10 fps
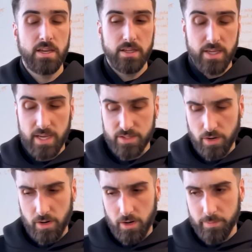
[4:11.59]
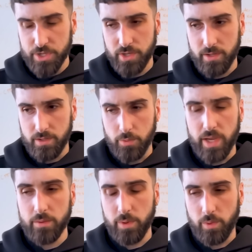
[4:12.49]
Yeah, so our mission, the
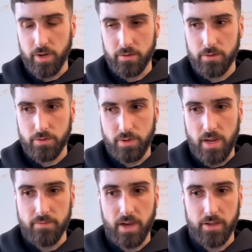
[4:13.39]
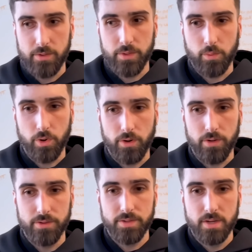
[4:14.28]
way that we want to create value in the
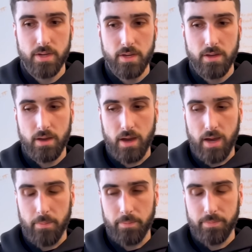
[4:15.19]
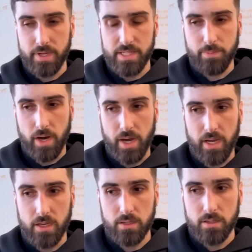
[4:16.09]
world is
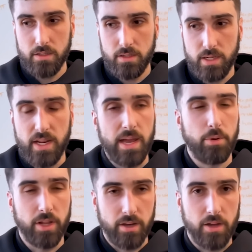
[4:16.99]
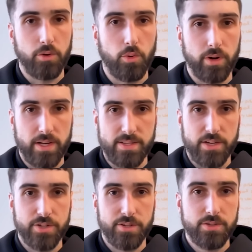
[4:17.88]
by enabling other
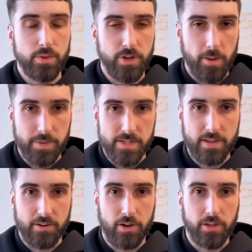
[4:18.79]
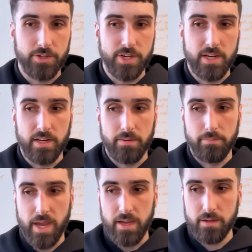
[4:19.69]
organizations to adopt this technology and
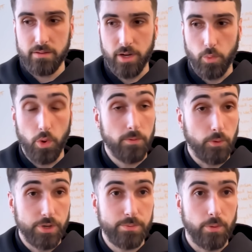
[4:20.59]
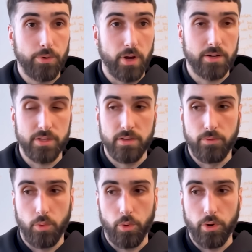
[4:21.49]
make their workforce more
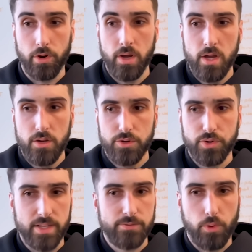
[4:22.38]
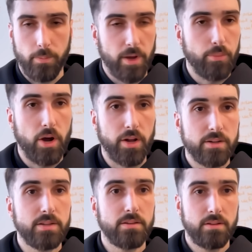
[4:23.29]
productive or transform their
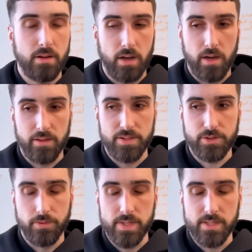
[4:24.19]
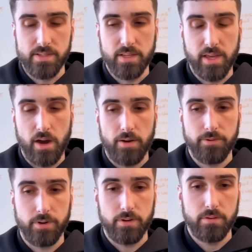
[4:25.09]
product and the services that they offer.